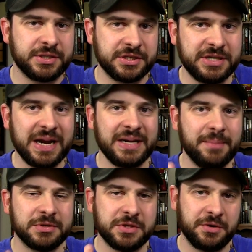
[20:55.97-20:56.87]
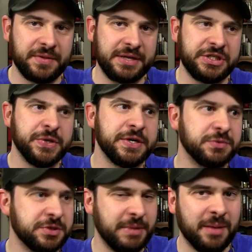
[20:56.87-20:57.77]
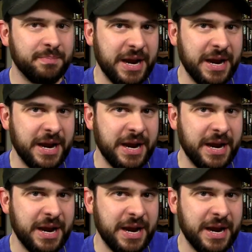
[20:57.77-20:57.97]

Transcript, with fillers: The second episode of that series was about